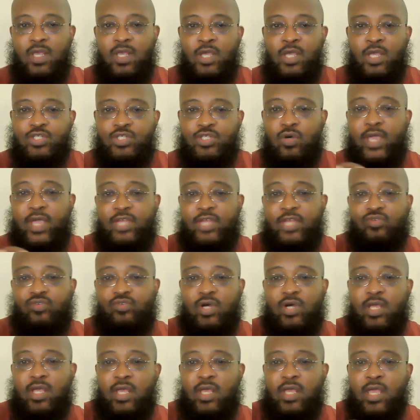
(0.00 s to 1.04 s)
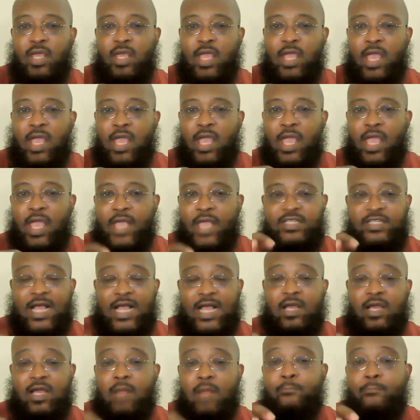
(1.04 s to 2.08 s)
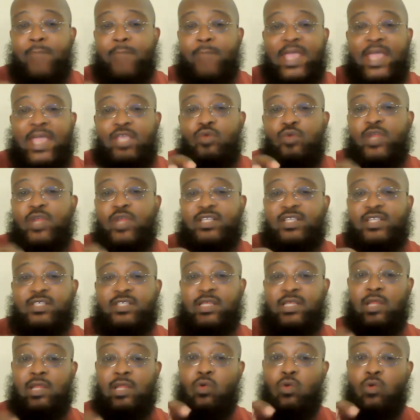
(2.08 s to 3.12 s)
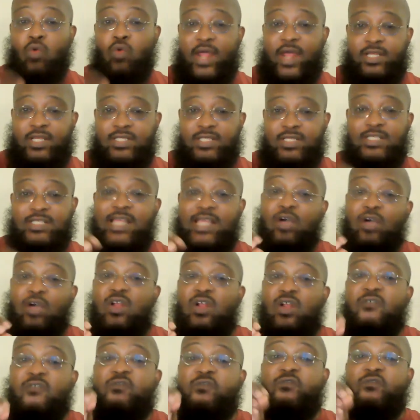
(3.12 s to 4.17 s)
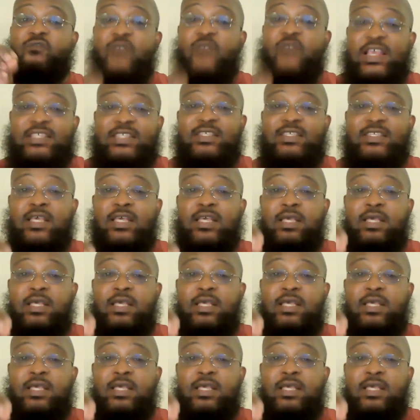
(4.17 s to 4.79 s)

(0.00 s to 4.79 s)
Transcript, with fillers: So hijrah is not going to make you necessarily righteous. It's not going to fix